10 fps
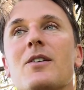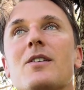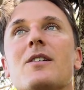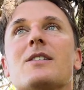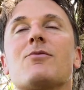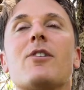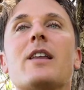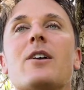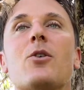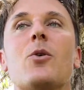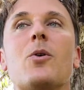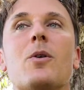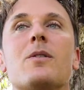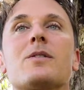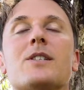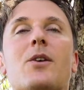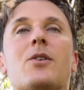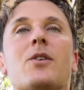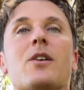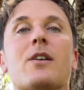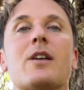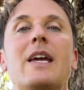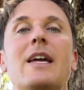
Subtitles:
it's really cool. So you can